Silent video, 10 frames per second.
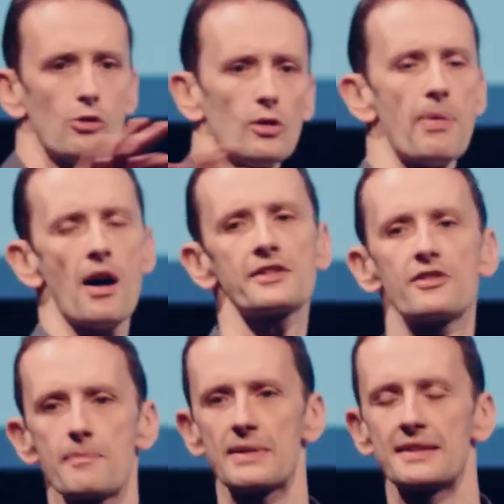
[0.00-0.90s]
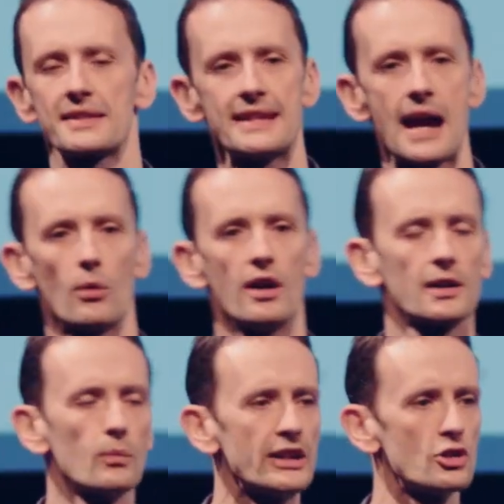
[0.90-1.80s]
were all part of the business network
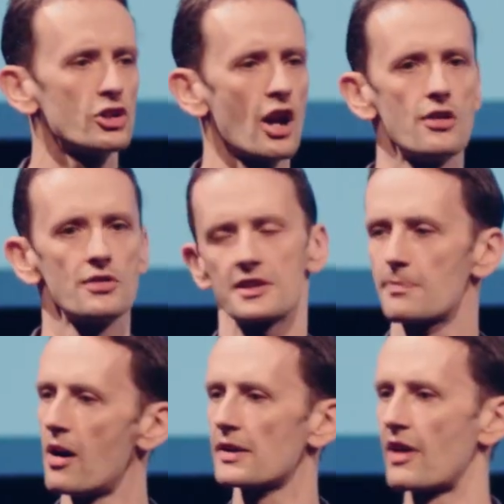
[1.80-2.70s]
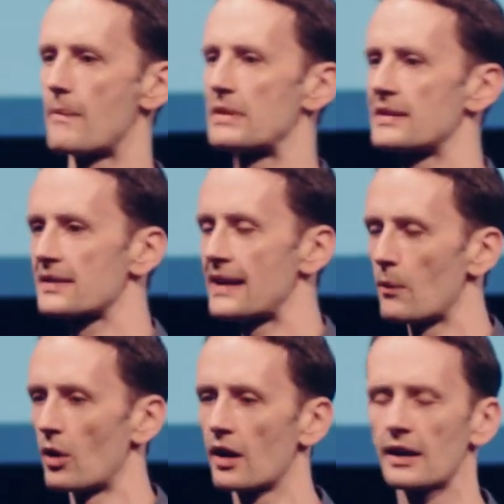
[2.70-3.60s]
and we chose as part of that business
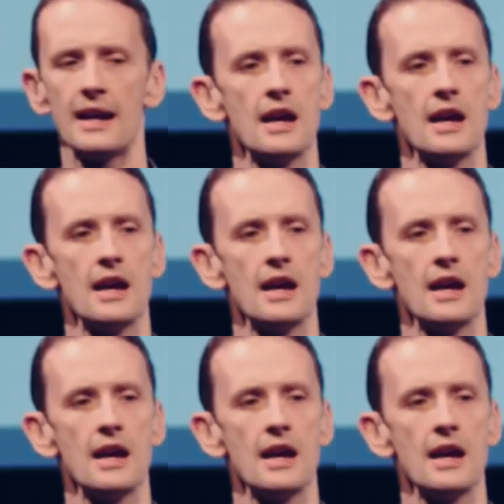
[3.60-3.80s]
network